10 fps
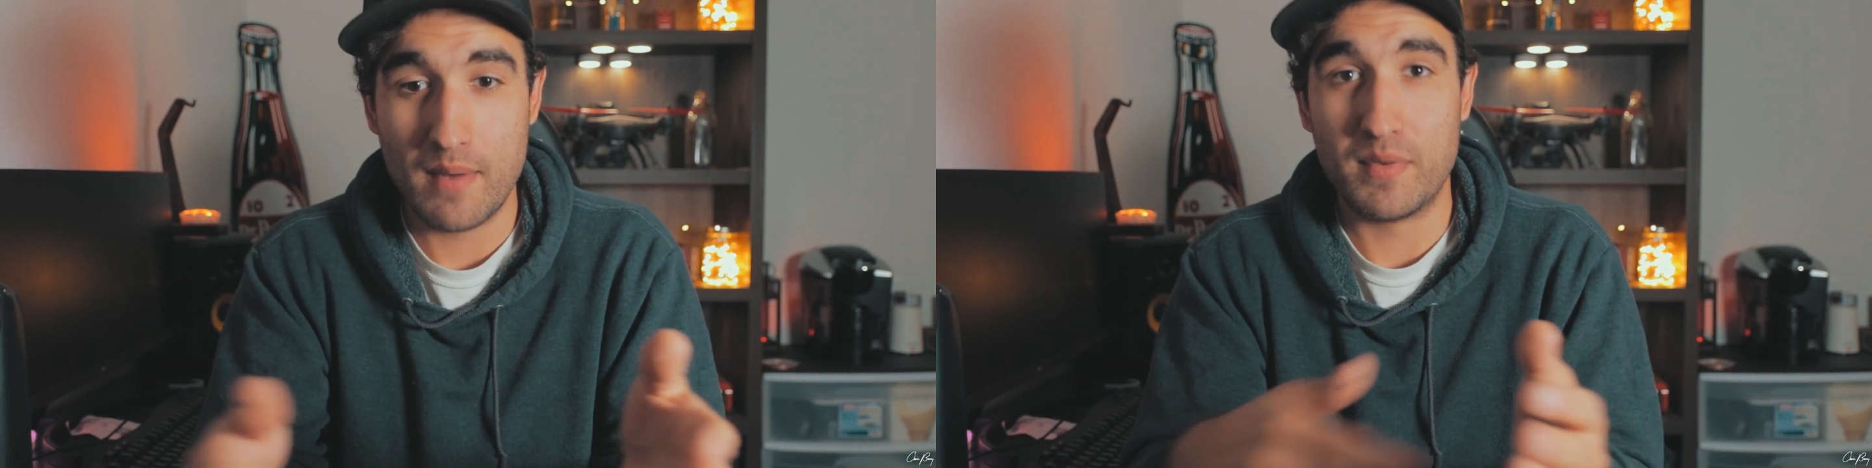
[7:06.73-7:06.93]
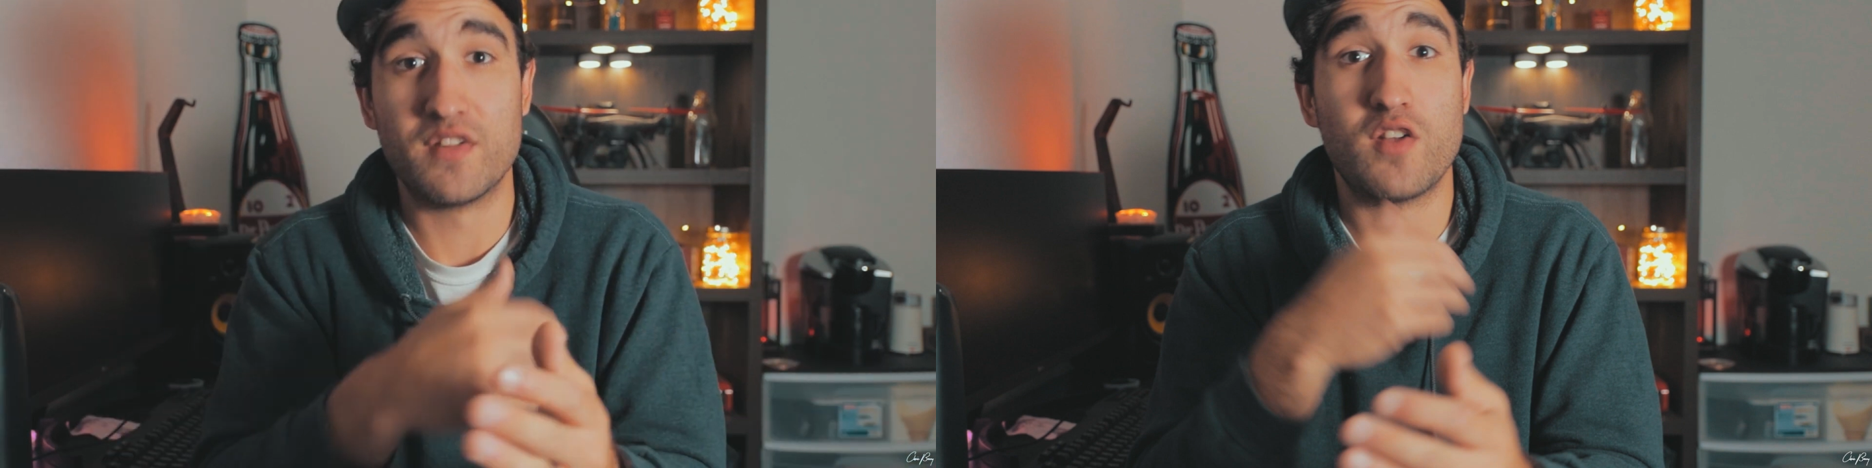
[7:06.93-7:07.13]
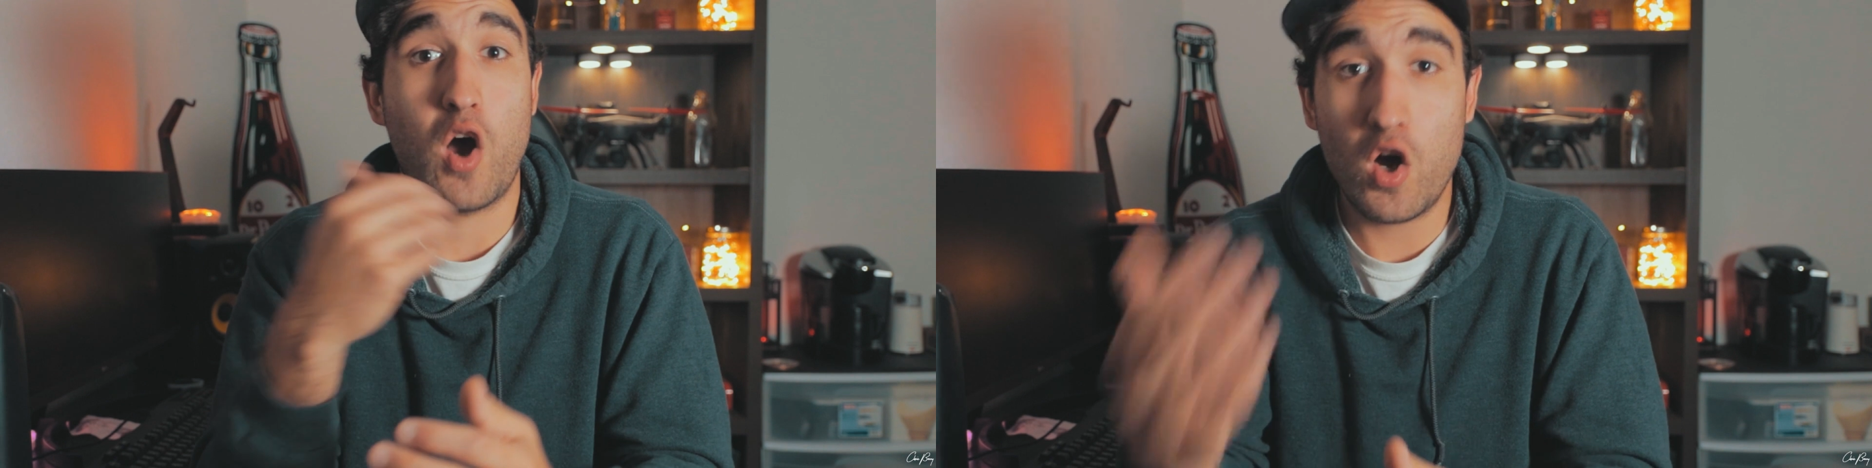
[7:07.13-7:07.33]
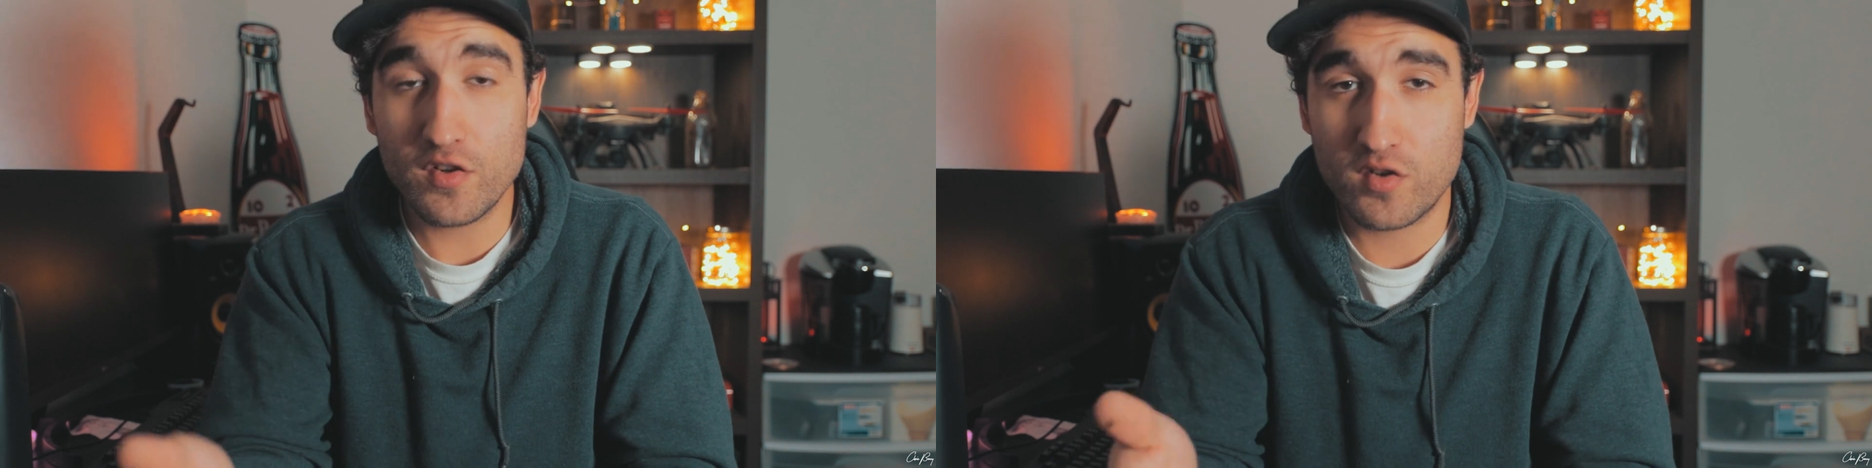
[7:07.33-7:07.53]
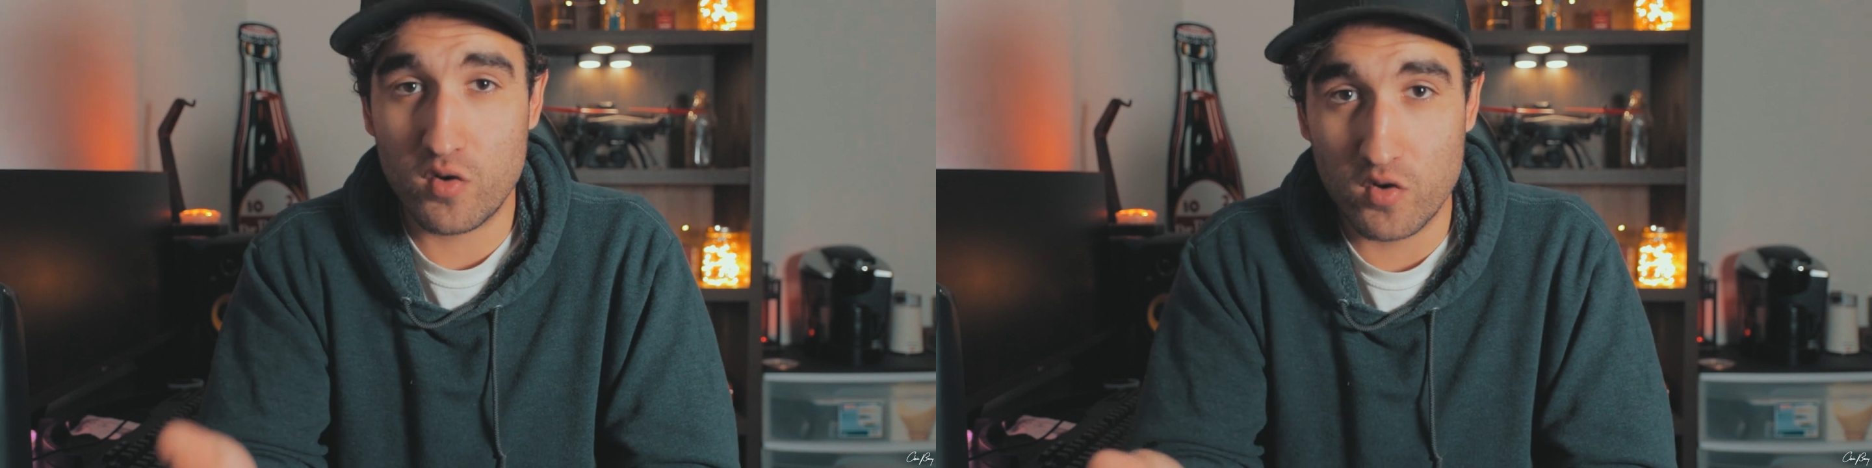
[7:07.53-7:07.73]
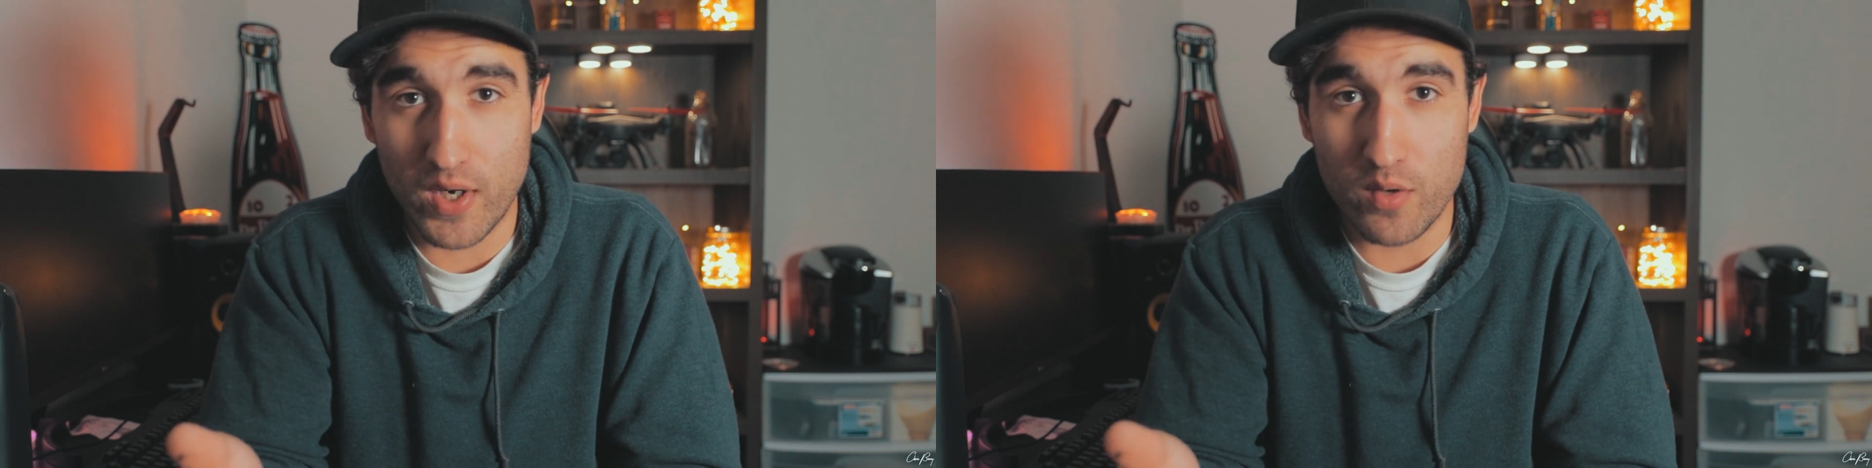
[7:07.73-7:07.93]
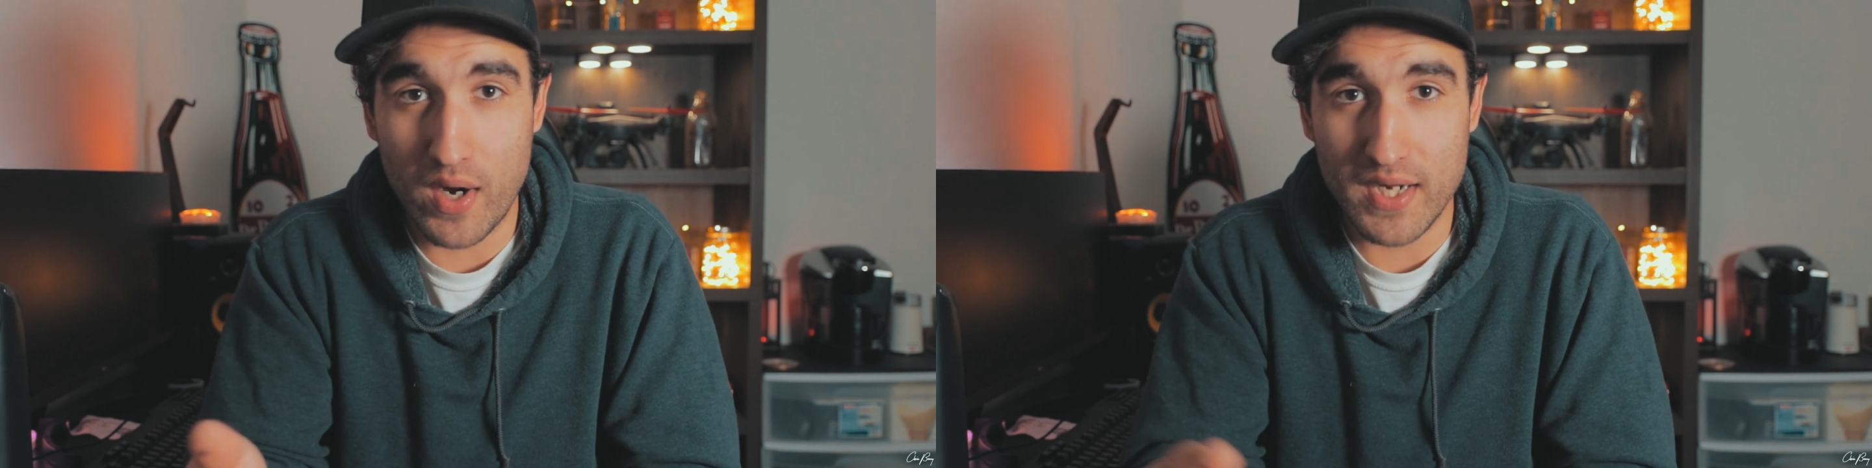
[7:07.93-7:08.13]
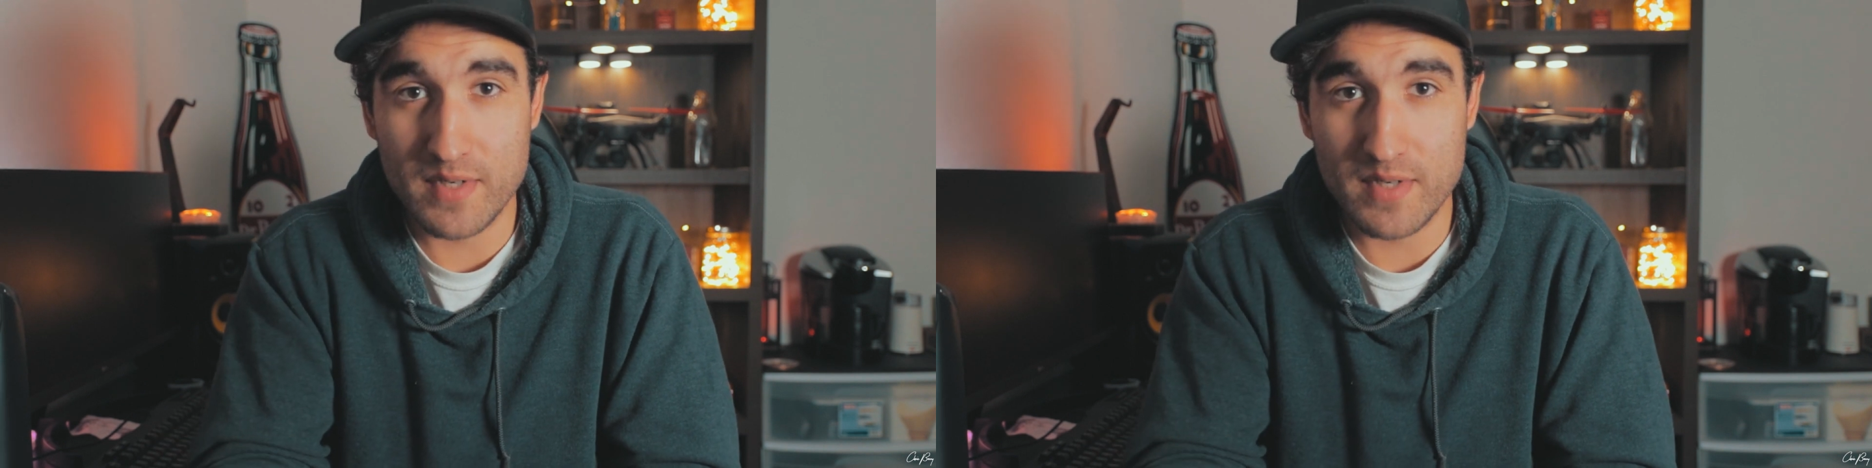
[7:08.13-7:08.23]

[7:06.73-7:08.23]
but it's also a great way